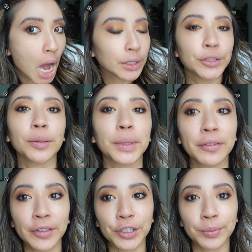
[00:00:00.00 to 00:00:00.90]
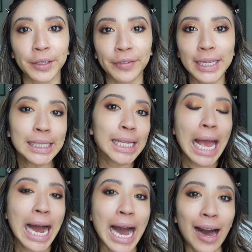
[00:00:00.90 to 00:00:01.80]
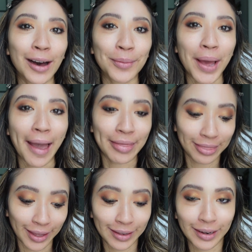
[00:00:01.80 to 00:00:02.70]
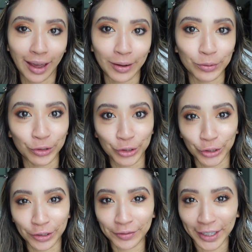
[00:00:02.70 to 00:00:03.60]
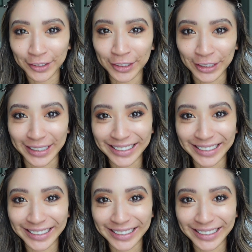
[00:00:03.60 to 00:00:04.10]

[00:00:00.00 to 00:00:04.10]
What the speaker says: So I'm gonna finish my face and then I will show you the final look.